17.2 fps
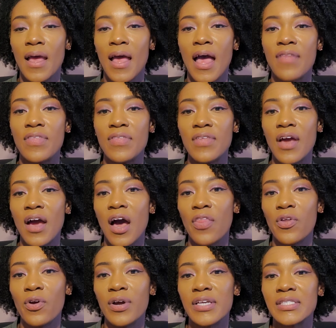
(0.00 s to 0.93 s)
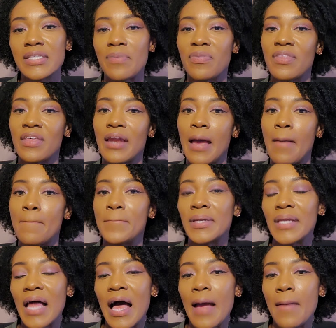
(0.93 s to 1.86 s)
And then the other is something that I
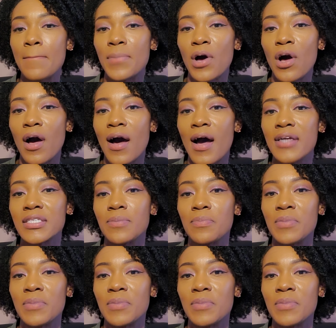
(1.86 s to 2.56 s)
blind bought